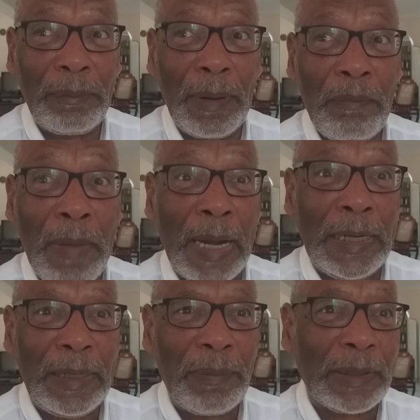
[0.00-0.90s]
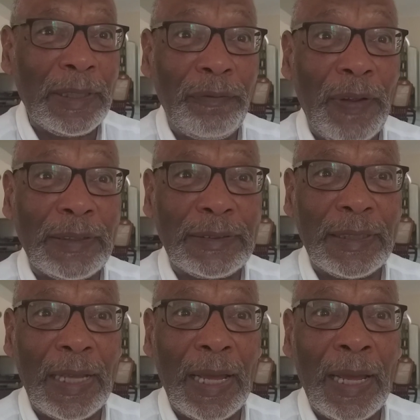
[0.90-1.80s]
many, but in fact
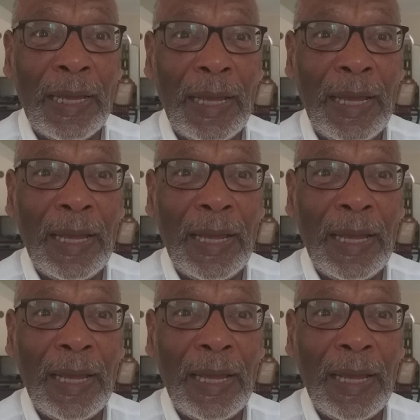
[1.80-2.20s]
they are